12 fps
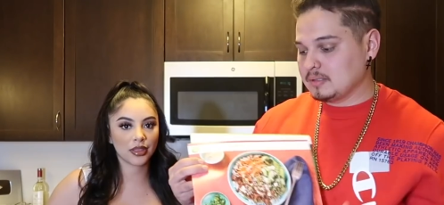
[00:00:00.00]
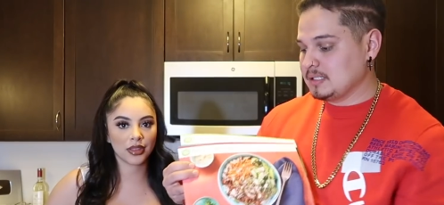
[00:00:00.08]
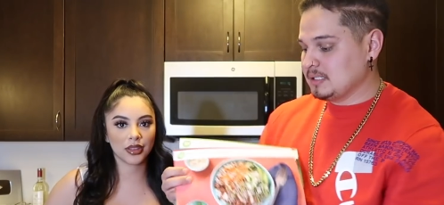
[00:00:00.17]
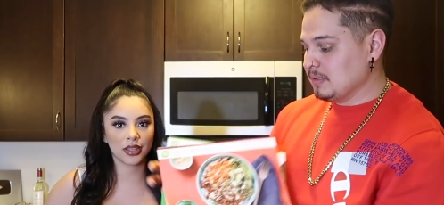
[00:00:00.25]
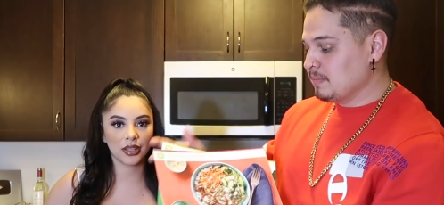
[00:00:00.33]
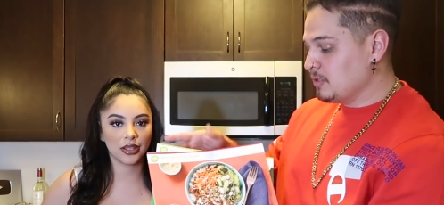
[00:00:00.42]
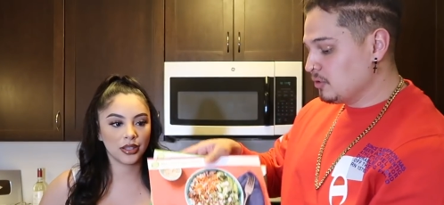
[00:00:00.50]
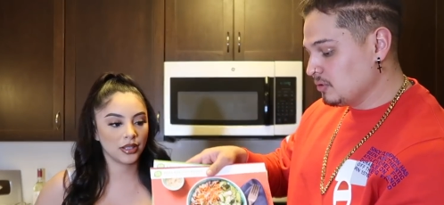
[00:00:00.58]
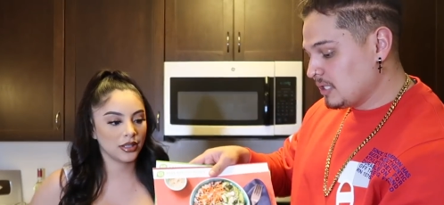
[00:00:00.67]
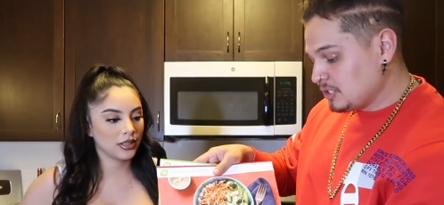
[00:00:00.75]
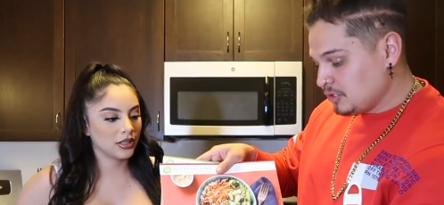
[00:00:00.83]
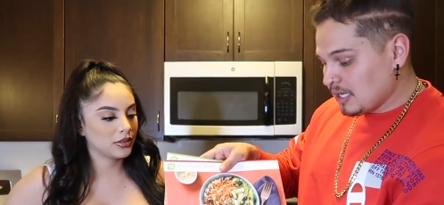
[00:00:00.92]
Speaker 1: This is the meal
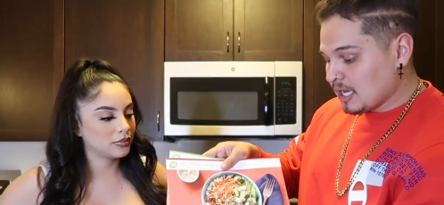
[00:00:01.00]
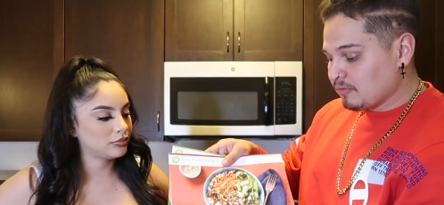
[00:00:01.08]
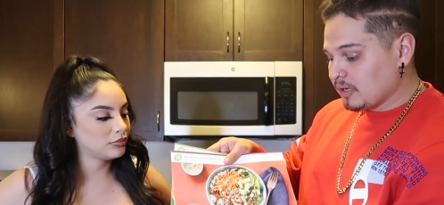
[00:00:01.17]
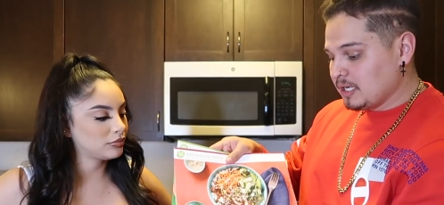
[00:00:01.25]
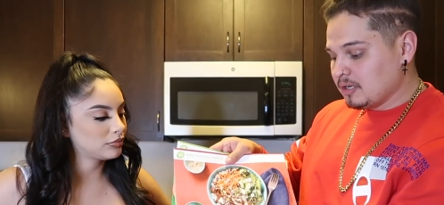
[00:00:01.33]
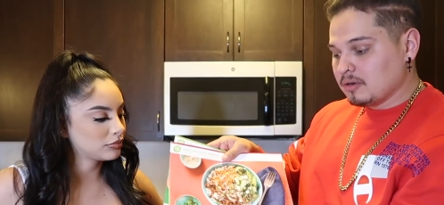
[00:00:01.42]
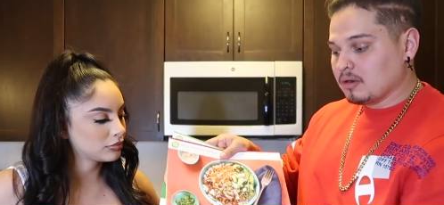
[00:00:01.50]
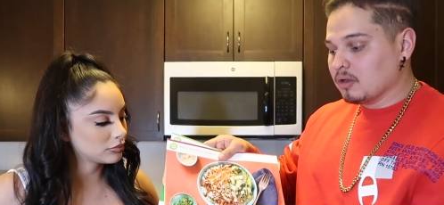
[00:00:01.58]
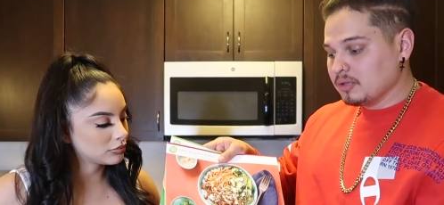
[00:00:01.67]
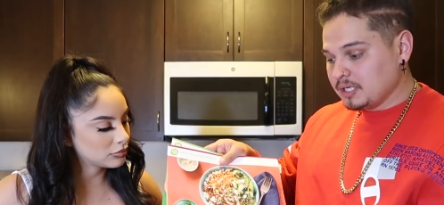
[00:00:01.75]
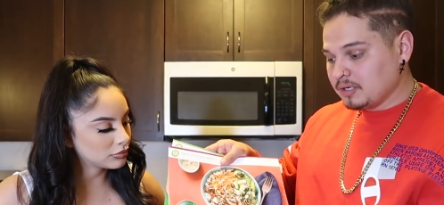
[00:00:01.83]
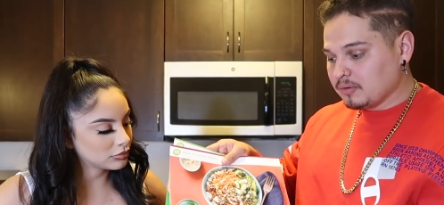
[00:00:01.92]
that you have right here,
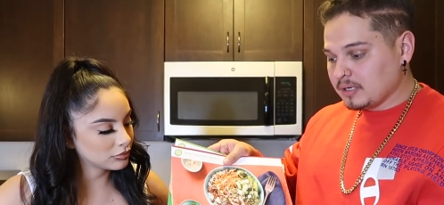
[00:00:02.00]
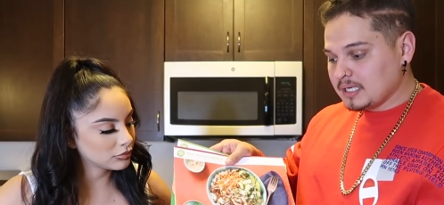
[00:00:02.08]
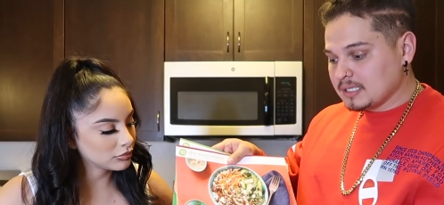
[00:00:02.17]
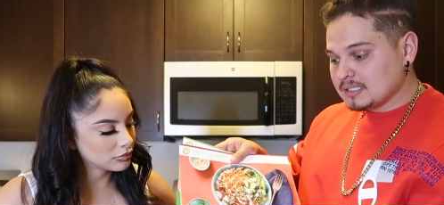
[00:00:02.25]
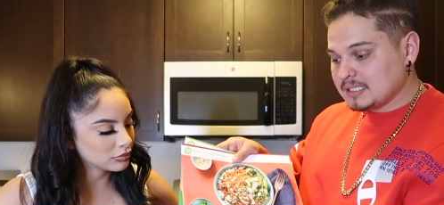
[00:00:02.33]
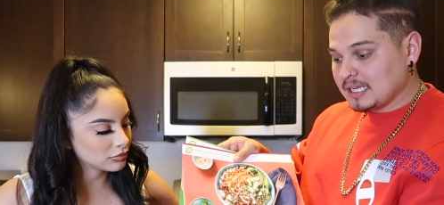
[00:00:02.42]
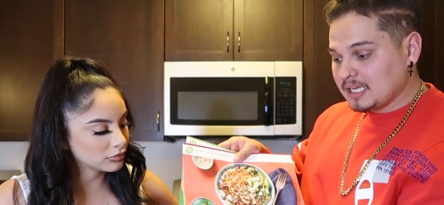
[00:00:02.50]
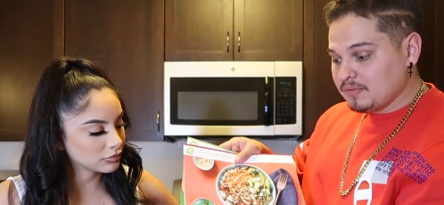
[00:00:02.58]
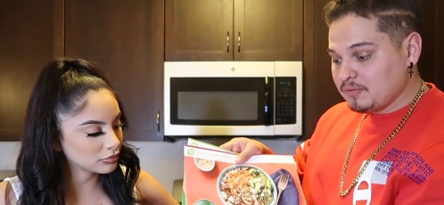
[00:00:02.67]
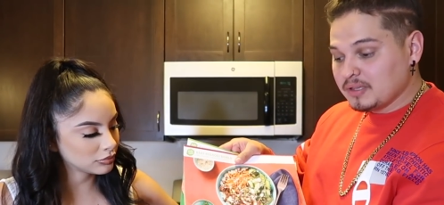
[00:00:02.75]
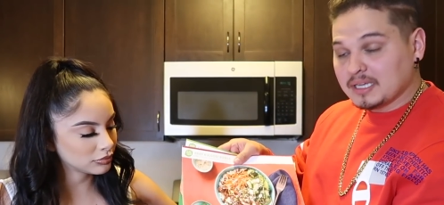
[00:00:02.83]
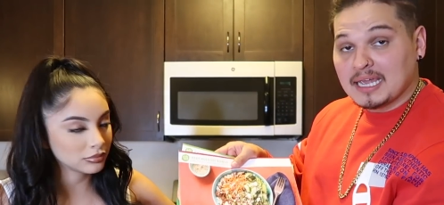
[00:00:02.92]
all the ingredients. They
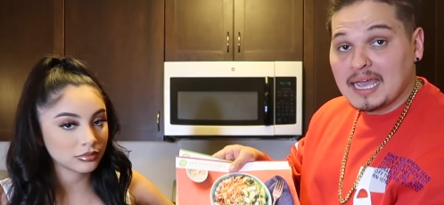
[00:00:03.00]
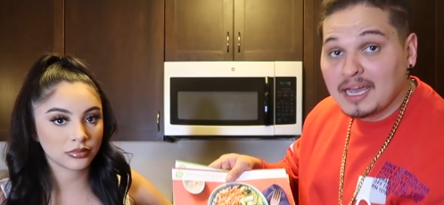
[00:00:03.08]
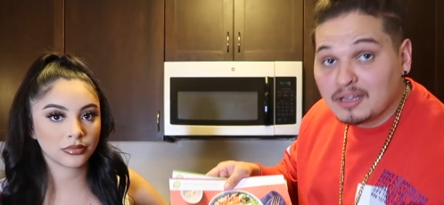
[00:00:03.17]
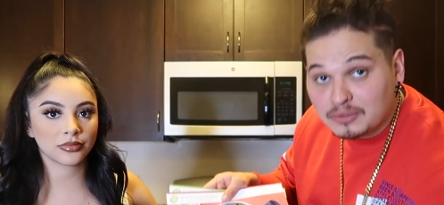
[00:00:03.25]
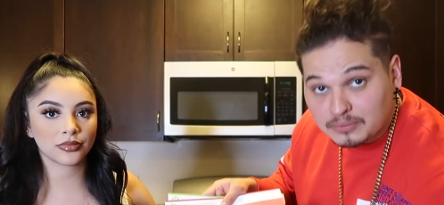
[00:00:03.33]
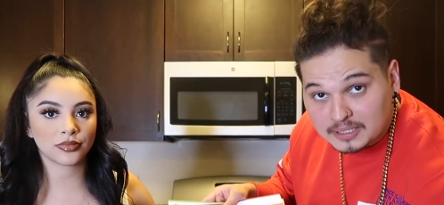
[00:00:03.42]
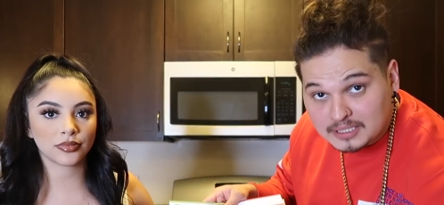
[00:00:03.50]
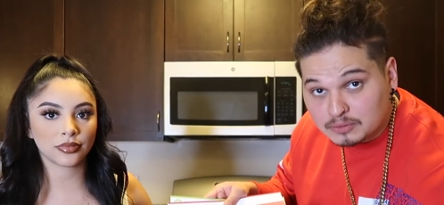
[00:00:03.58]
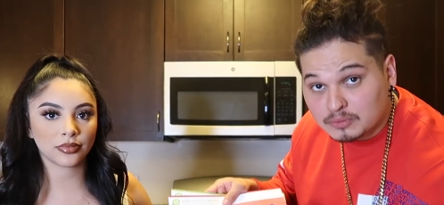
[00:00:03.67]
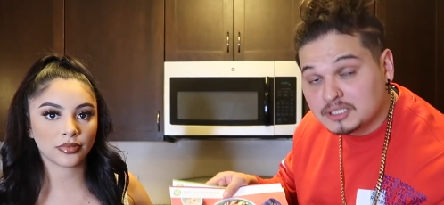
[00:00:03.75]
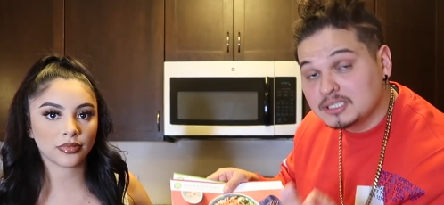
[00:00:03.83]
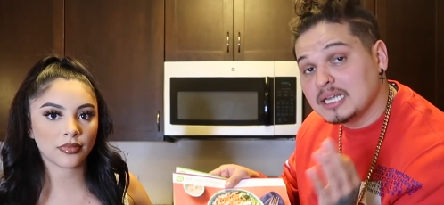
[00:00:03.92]
give you the calories,
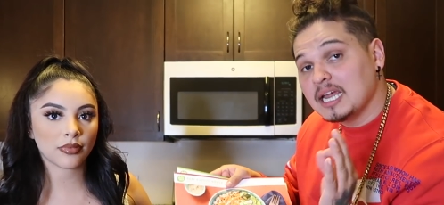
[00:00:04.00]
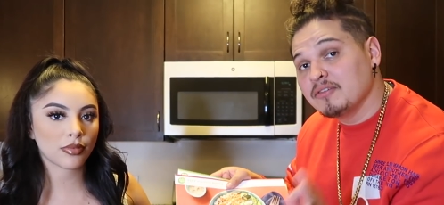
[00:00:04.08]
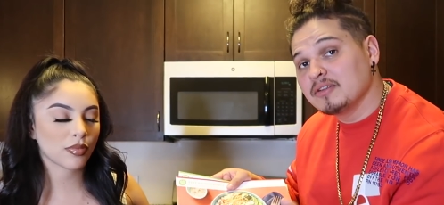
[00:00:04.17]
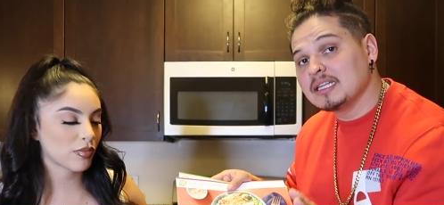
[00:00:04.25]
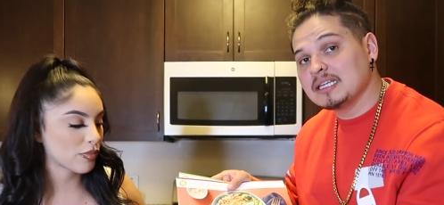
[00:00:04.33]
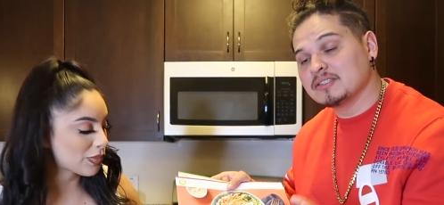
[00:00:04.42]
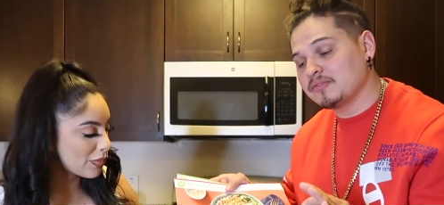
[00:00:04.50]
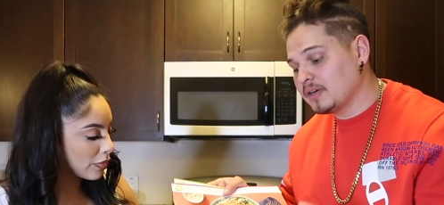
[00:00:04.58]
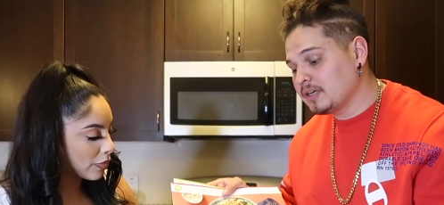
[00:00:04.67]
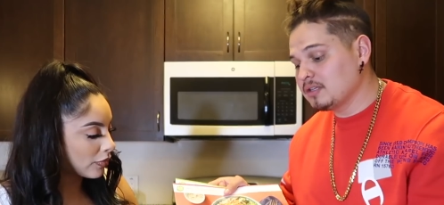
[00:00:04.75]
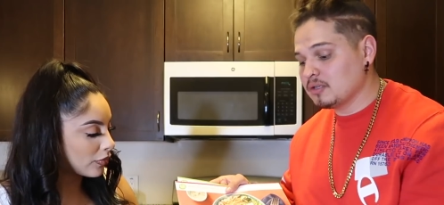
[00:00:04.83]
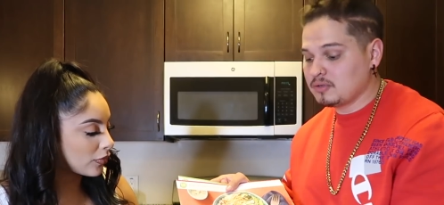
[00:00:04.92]
which is everything is
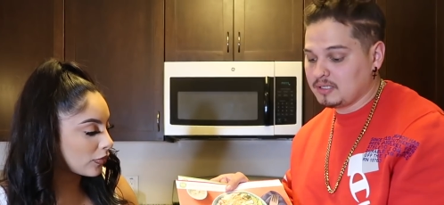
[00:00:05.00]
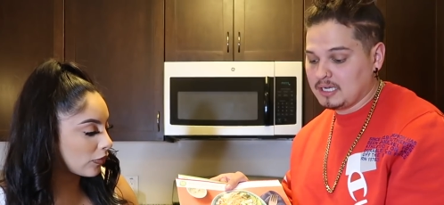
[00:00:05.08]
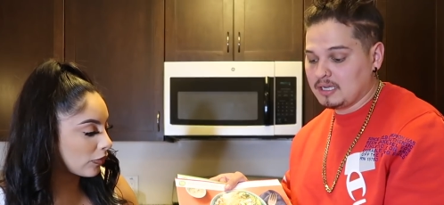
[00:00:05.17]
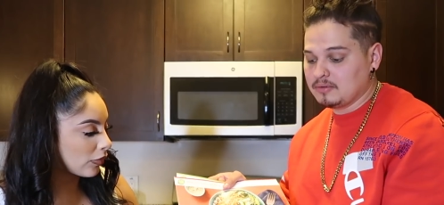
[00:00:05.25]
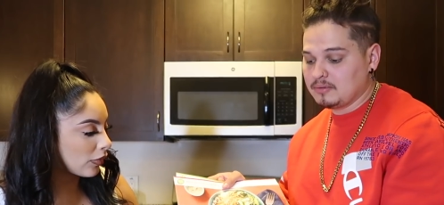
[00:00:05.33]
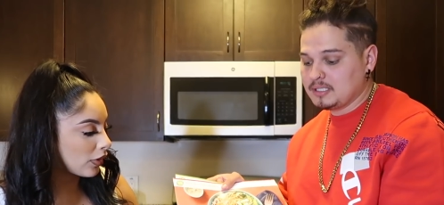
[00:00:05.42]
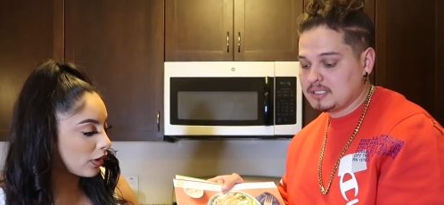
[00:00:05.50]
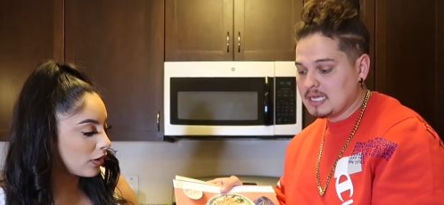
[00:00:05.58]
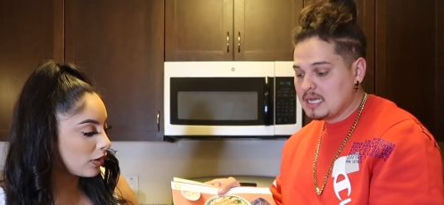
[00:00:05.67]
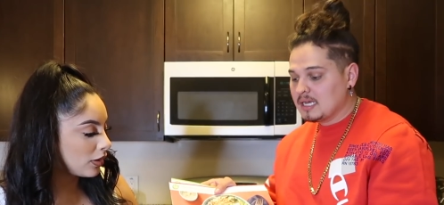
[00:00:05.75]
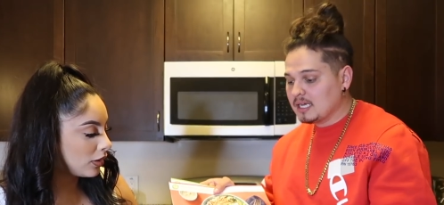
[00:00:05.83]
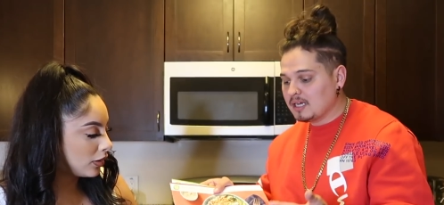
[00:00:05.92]
very low calories.
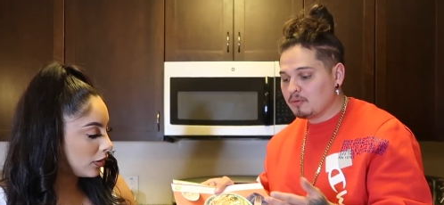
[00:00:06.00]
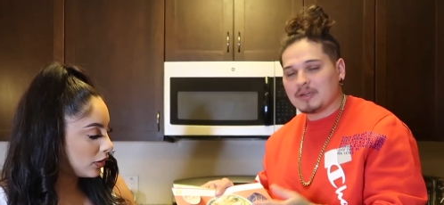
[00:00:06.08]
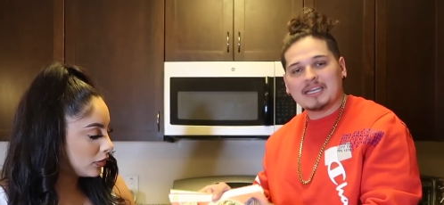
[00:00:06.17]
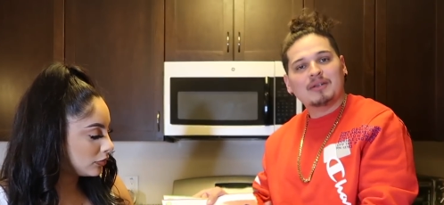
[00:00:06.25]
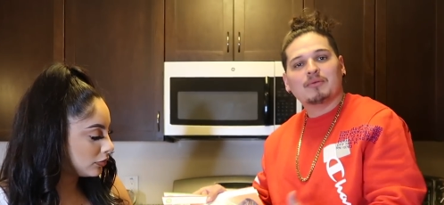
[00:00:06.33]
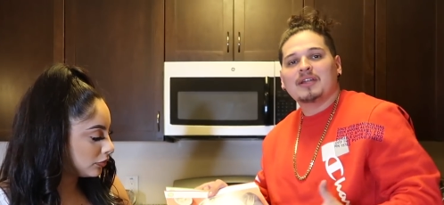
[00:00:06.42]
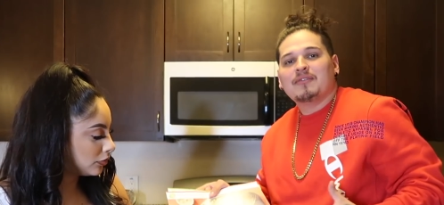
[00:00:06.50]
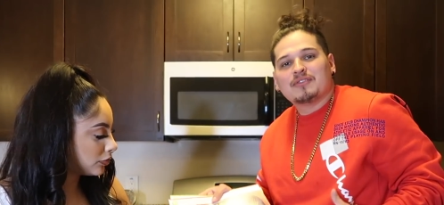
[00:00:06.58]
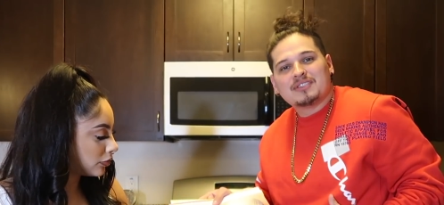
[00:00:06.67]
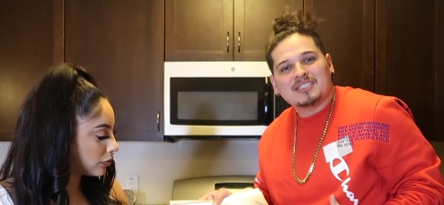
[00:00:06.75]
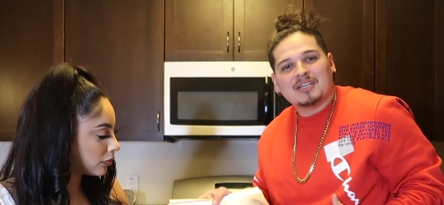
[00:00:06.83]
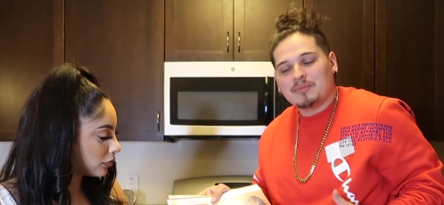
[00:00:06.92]
Uh, we're getting ready
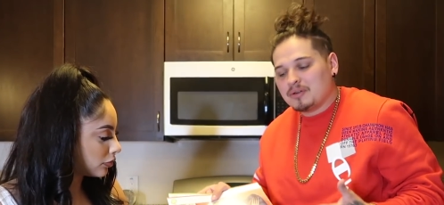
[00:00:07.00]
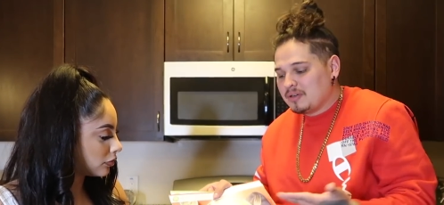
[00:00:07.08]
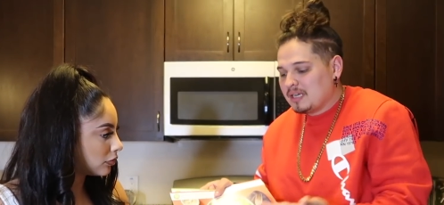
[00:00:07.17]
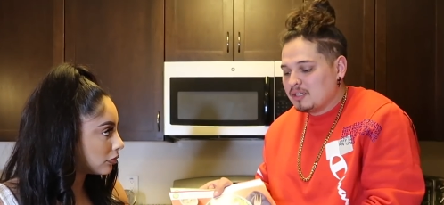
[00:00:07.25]
for summer.